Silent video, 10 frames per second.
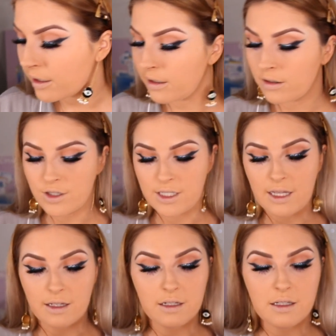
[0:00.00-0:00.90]
I think I'll just
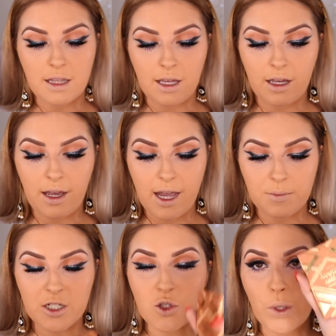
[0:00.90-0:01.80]
take this, the
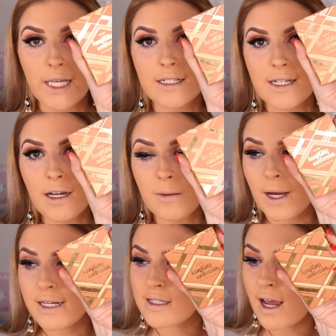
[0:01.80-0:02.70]
Hamptons Weekender
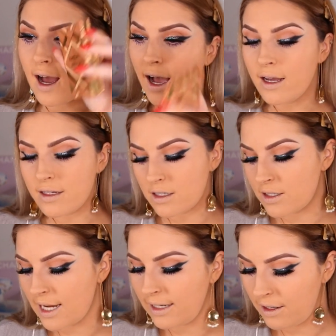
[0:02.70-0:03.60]
by Tarte,
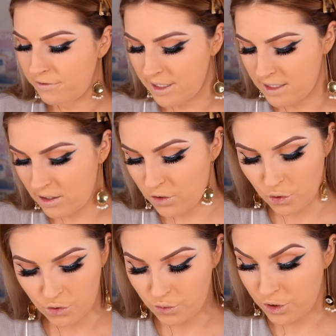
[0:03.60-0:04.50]
because I love this
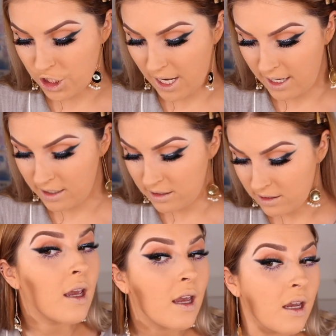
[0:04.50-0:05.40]
contour shade,
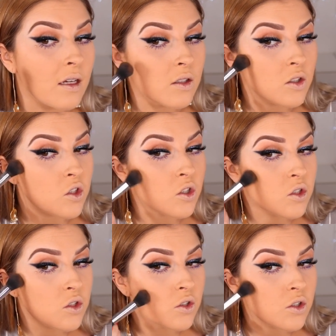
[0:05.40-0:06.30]
and
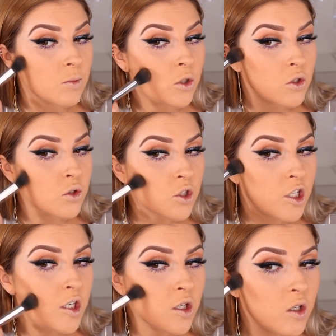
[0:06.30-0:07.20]
just do some
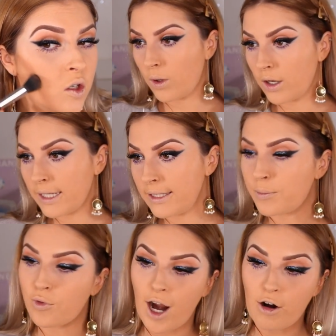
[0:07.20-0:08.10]
contouring. Why do I
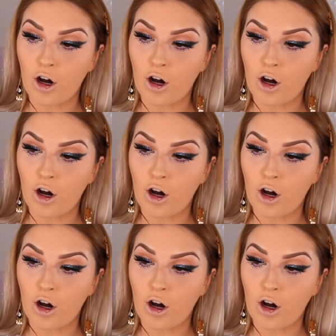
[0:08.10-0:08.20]
look bright